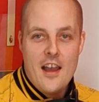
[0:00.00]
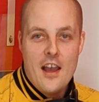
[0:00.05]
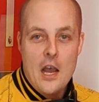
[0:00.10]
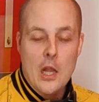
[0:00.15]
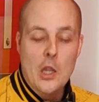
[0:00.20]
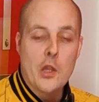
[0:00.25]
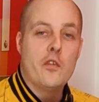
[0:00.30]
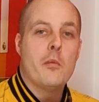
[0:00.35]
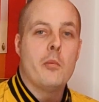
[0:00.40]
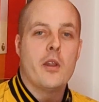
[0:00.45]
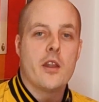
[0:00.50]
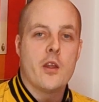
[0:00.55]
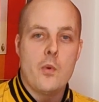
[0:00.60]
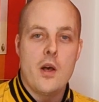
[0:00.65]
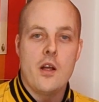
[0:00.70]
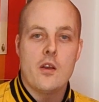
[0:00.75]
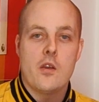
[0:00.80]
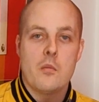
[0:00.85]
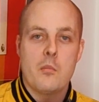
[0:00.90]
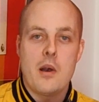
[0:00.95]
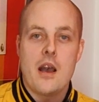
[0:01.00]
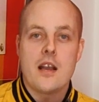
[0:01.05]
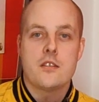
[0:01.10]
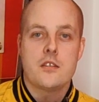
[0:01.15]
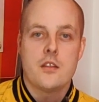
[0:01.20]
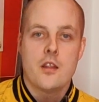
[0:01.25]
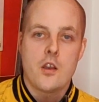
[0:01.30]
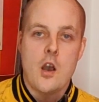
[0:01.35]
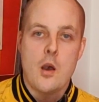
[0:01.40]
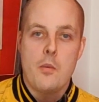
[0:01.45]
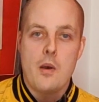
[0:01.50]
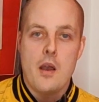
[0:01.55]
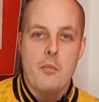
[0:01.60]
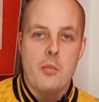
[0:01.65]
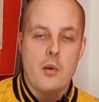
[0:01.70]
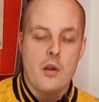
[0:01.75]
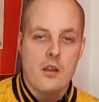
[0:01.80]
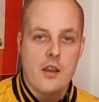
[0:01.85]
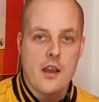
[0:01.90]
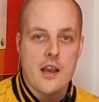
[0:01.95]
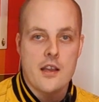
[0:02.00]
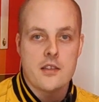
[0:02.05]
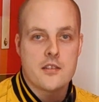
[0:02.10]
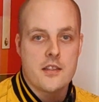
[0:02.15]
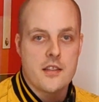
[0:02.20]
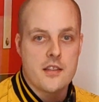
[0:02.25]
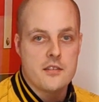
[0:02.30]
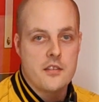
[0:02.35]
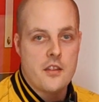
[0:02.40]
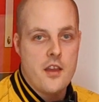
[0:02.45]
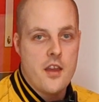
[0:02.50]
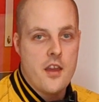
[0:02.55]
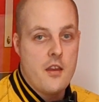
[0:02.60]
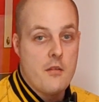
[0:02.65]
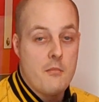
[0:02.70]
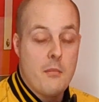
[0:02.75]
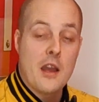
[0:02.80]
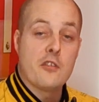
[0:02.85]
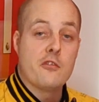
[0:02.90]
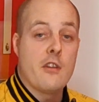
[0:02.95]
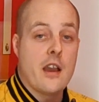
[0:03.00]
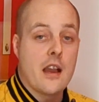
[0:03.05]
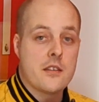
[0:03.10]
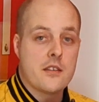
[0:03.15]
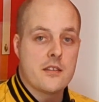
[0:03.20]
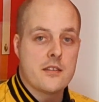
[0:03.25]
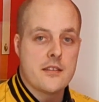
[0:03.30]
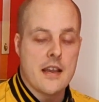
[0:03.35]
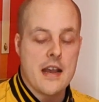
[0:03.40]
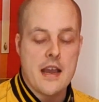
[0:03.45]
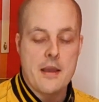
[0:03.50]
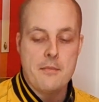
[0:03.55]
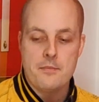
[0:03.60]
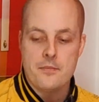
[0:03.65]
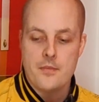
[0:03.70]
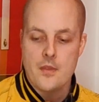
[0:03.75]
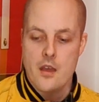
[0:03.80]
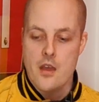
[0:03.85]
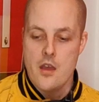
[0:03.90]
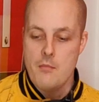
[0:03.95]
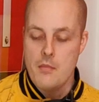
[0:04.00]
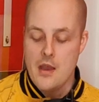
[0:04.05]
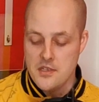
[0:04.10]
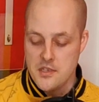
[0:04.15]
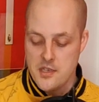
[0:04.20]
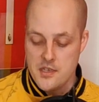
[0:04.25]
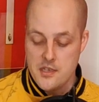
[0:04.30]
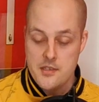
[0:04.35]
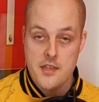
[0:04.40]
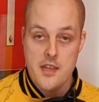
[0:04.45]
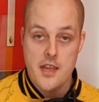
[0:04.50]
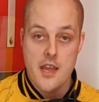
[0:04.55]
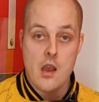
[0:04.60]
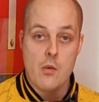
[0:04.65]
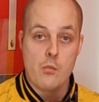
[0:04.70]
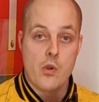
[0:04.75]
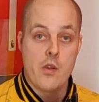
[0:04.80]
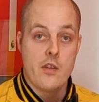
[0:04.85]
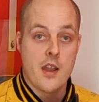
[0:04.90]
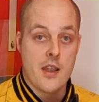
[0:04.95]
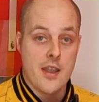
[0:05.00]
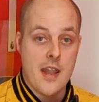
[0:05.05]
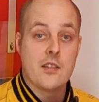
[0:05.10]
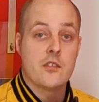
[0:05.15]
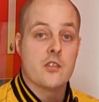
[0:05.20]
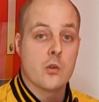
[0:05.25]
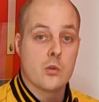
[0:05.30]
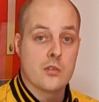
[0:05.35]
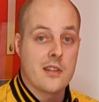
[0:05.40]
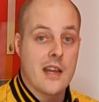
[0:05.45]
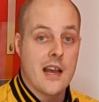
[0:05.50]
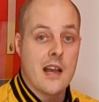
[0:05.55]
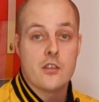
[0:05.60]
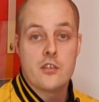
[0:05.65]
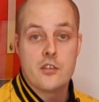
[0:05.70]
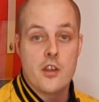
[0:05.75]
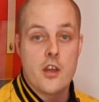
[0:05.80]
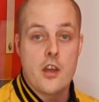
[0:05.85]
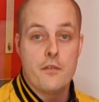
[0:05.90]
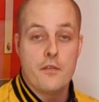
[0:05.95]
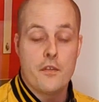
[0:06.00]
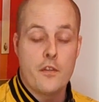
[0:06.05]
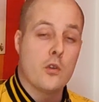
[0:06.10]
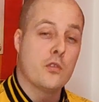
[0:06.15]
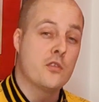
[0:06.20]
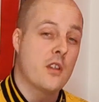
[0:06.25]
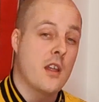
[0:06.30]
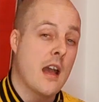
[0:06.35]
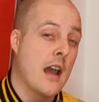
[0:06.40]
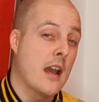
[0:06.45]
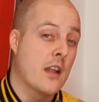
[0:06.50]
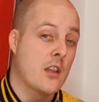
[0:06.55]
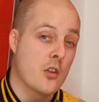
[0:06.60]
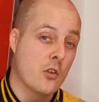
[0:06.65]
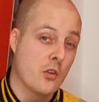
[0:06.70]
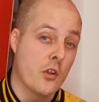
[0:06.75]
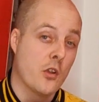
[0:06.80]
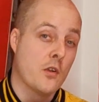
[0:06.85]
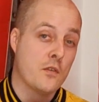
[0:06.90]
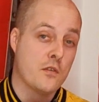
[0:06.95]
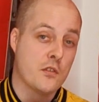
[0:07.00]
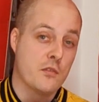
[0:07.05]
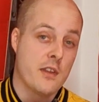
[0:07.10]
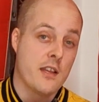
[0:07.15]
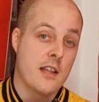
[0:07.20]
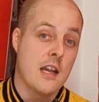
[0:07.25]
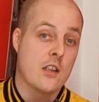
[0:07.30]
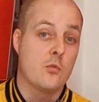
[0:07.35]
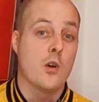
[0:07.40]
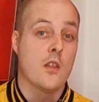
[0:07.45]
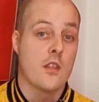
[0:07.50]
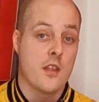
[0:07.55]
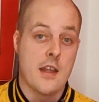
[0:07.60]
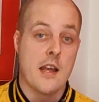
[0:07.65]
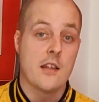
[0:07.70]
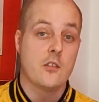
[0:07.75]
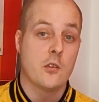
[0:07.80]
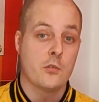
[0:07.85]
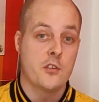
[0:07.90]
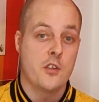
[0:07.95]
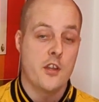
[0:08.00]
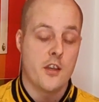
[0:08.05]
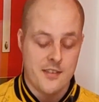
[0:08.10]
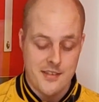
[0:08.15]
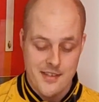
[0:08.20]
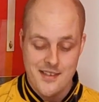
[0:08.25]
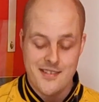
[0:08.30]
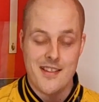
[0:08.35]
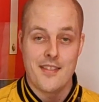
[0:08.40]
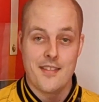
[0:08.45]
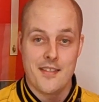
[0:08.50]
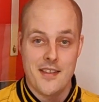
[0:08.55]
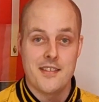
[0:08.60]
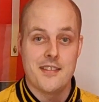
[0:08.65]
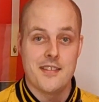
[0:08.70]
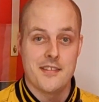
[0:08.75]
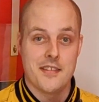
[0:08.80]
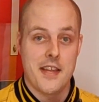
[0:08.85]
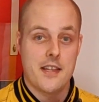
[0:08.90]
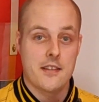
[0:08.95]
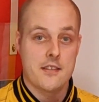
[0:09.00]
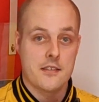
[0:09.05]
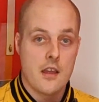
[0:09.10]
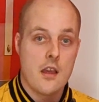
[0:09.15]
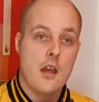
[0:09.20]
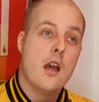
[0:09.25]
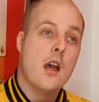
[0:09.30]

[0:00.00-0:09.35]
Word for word: Hello, everybody, and welcome back to the Kopite Podcast. It's uh, match reaction time. Um, as you can see, I'm wearing a Netto style shirt. For those of you that aren't young enough to realise what the Netto shirt is, this is it.